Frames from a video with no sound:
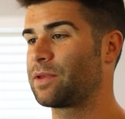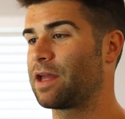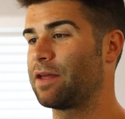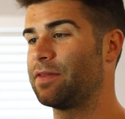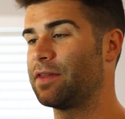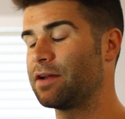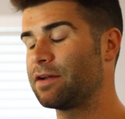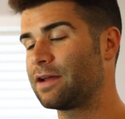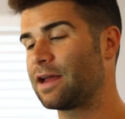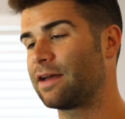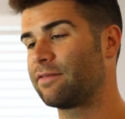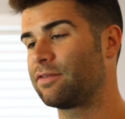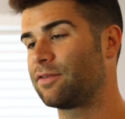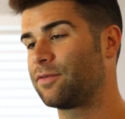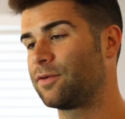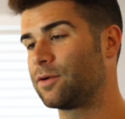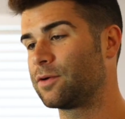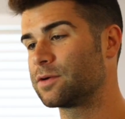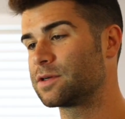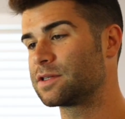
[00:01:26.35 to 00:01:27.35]
And there you have it,
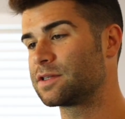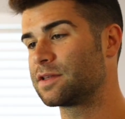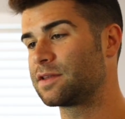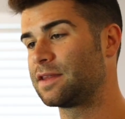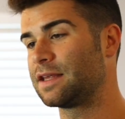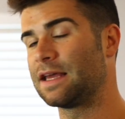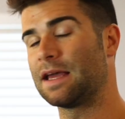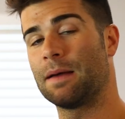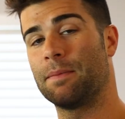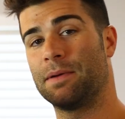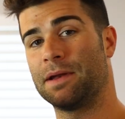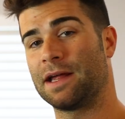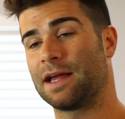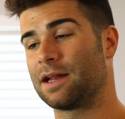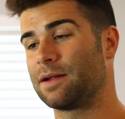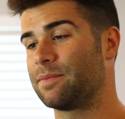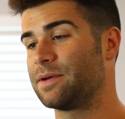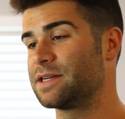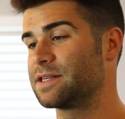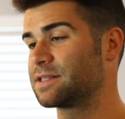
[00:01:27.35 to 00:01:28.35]
folks, the
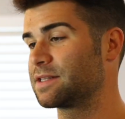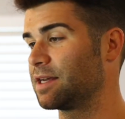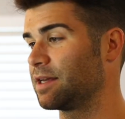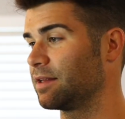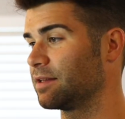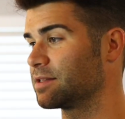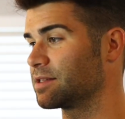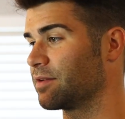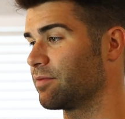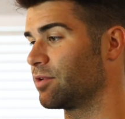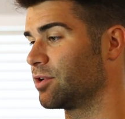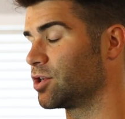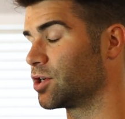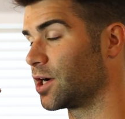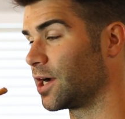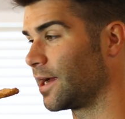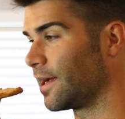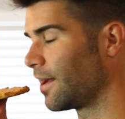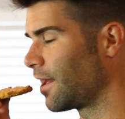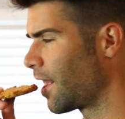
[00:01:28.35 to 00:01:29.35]
banana biscuit. Let's give it a
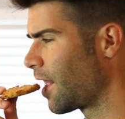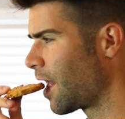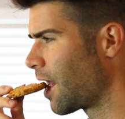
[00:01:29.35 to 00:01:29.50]
try.